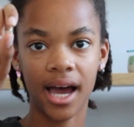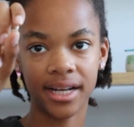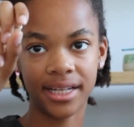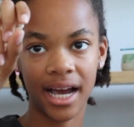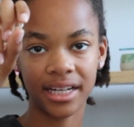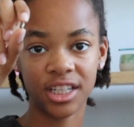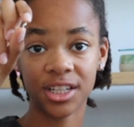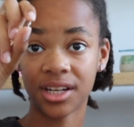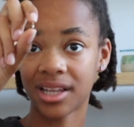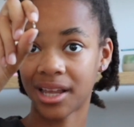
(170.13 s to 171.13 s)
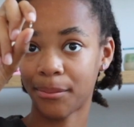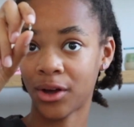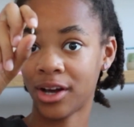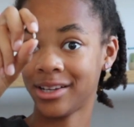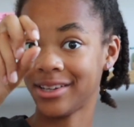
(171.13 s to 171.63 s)
Attach your clip
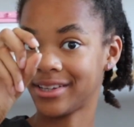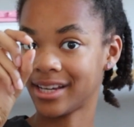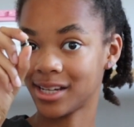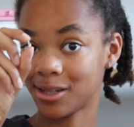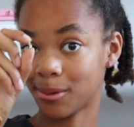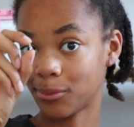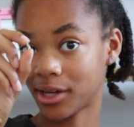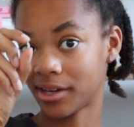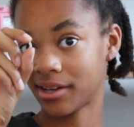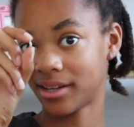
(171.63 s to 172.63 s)
on using a jump ring.